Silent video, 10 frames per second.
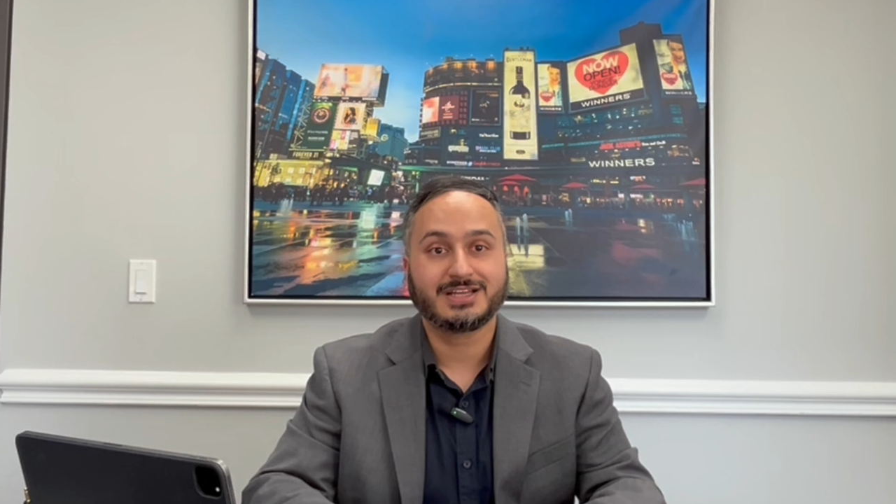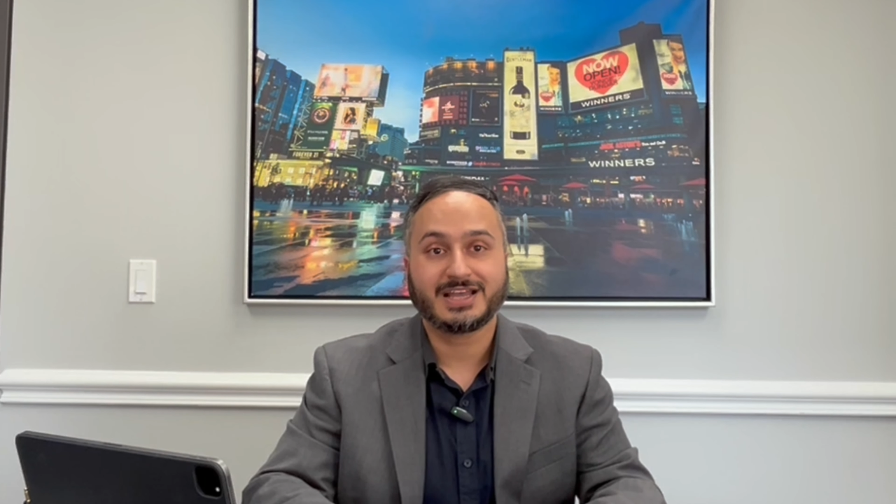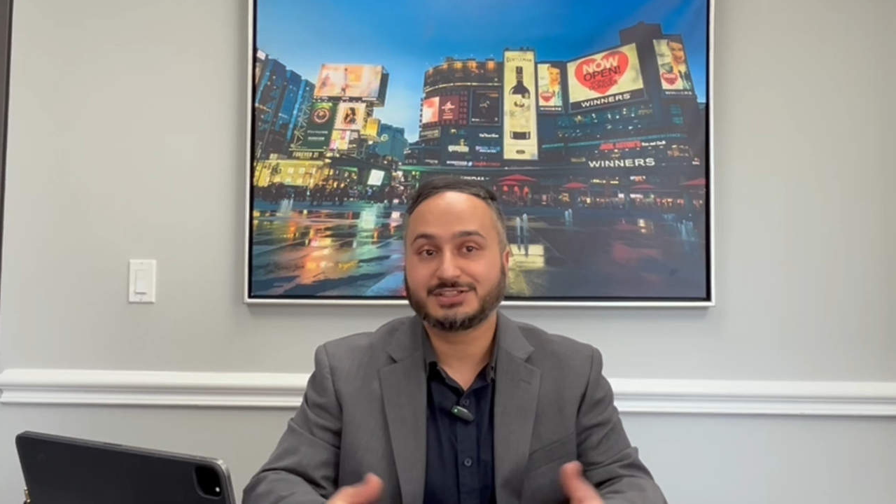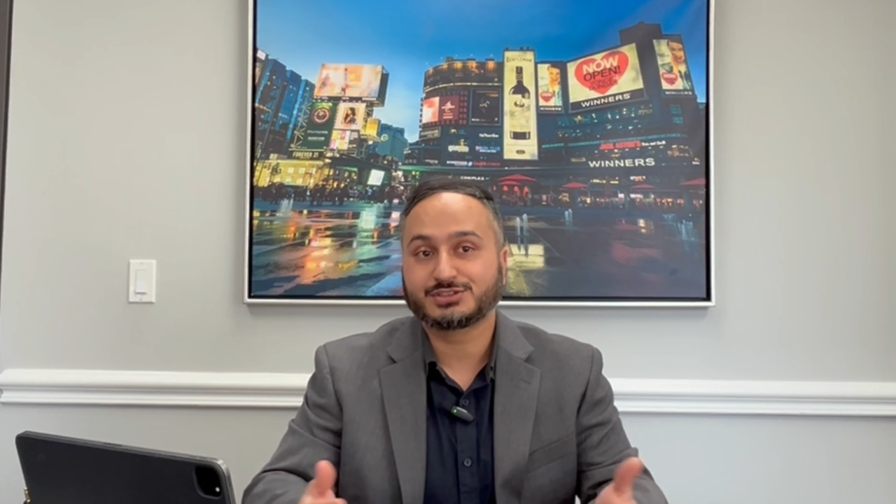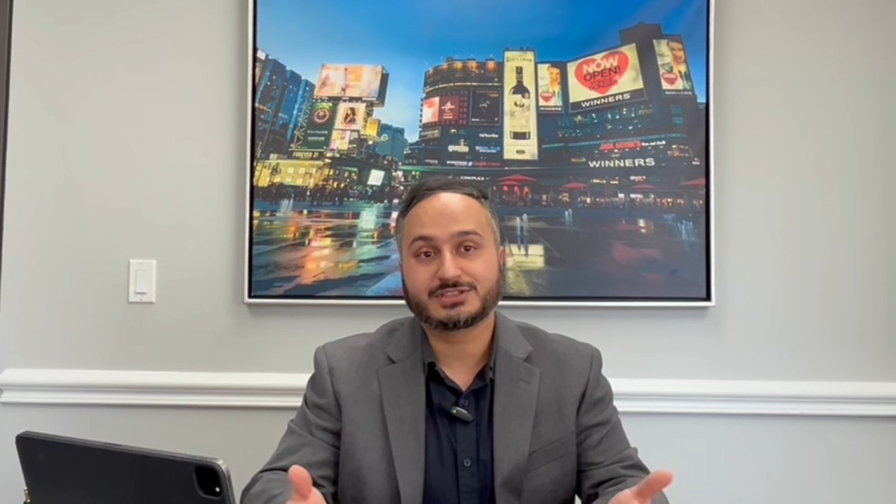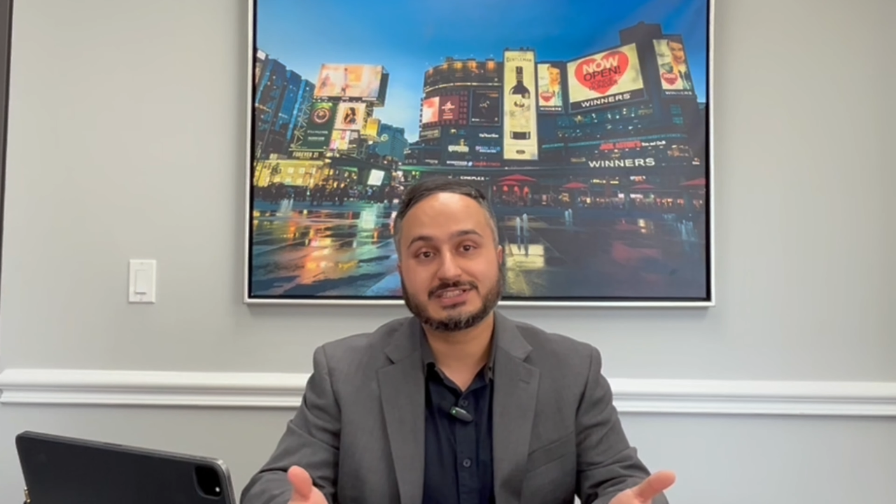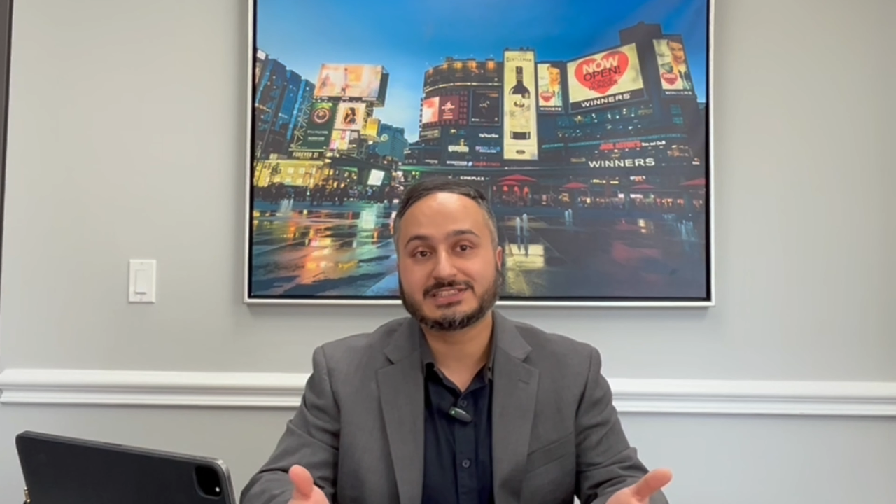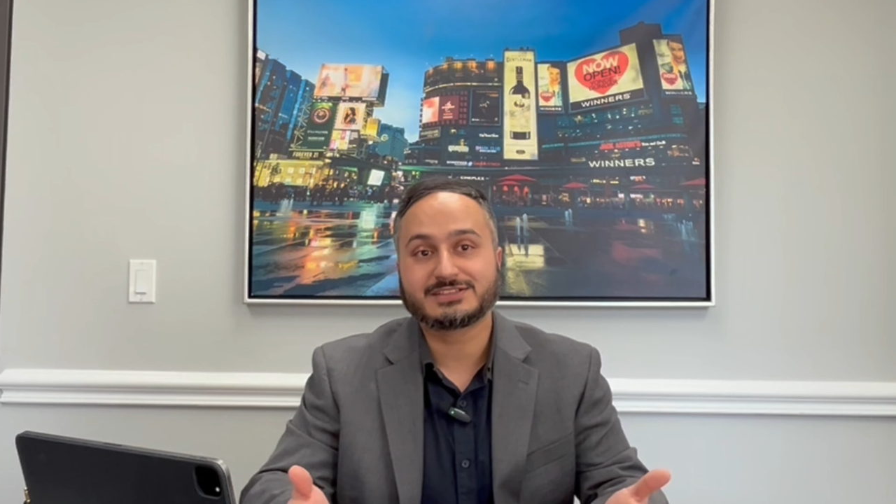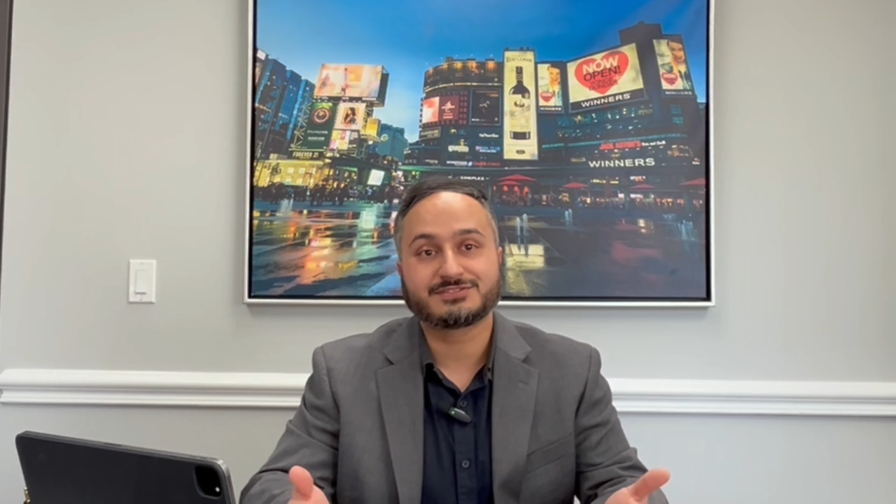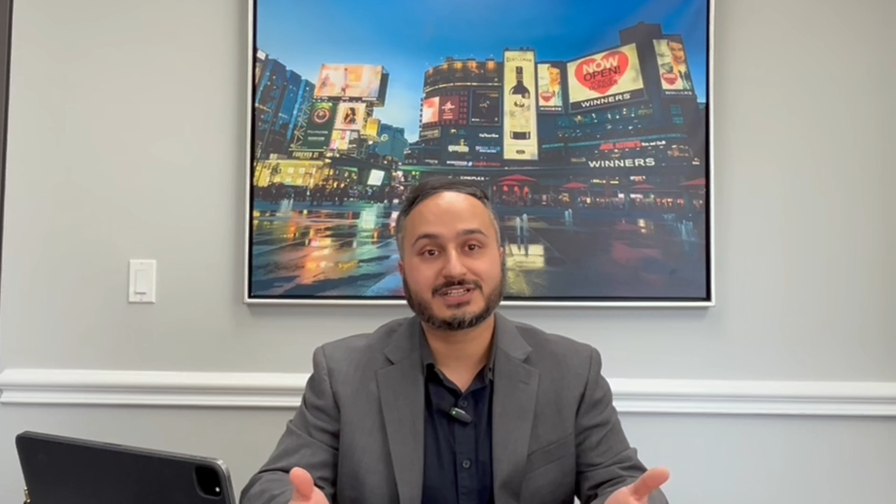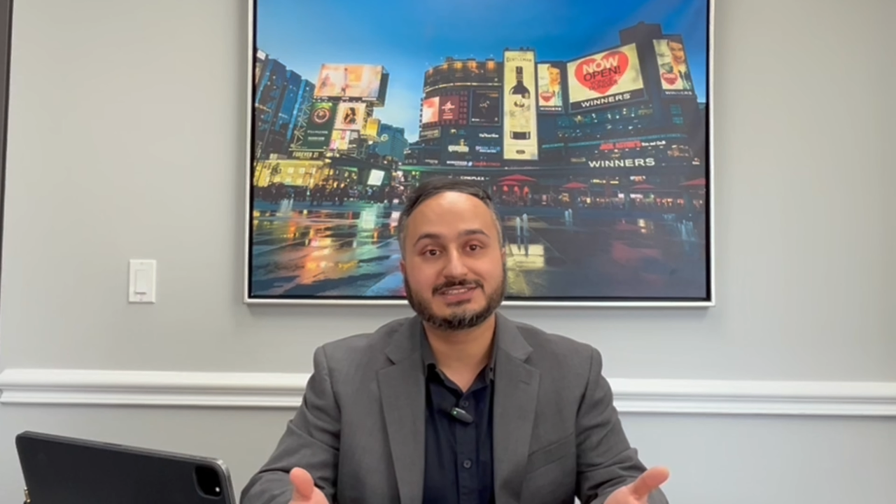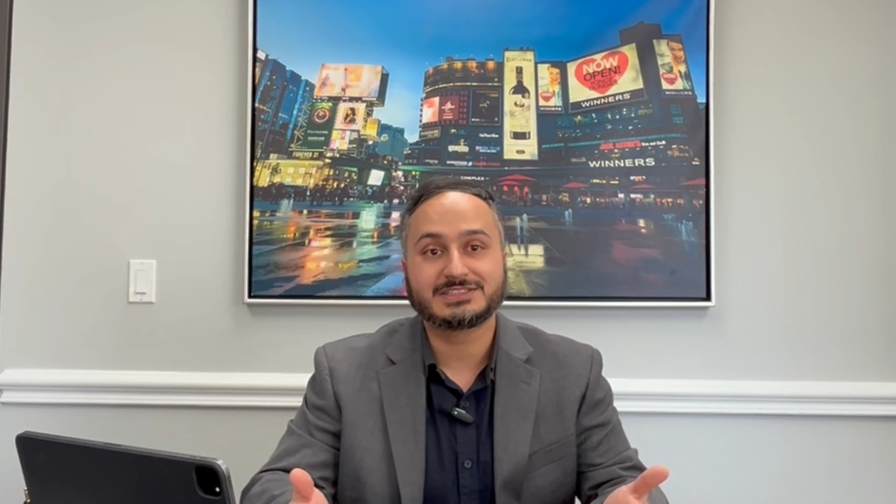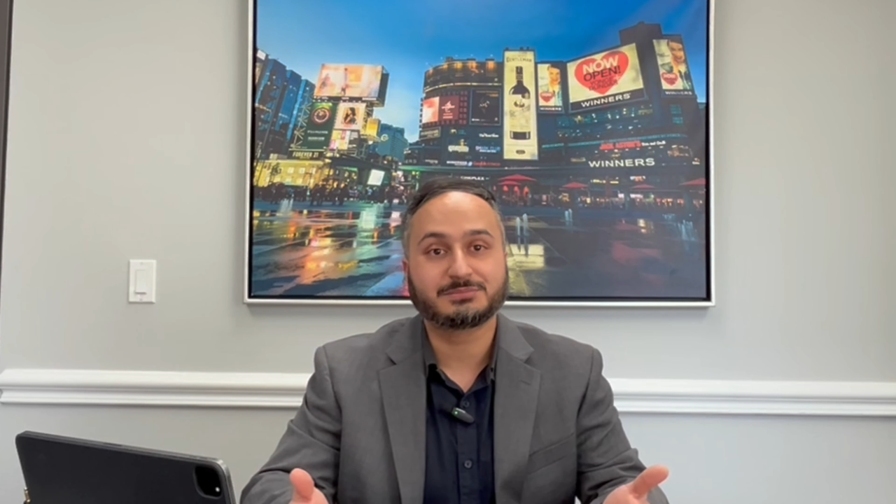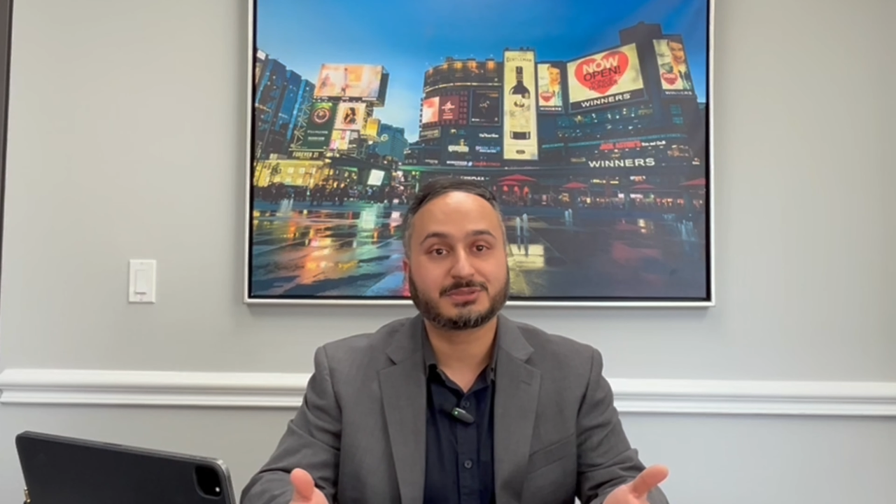And you're going to identify team